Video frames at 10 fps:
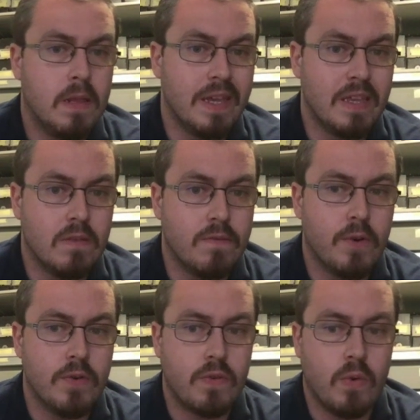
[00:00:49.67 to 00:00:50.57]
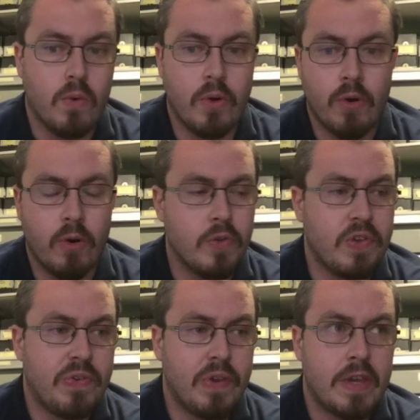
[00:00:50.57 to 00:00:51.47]
late in the first quarter,
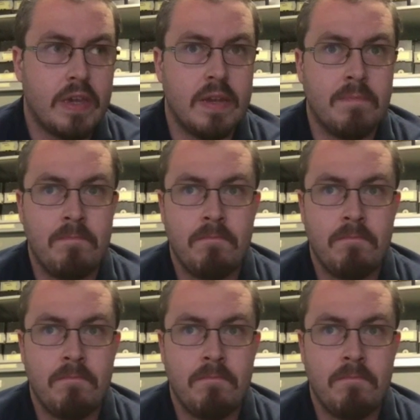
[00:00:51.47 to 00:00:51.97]
early second.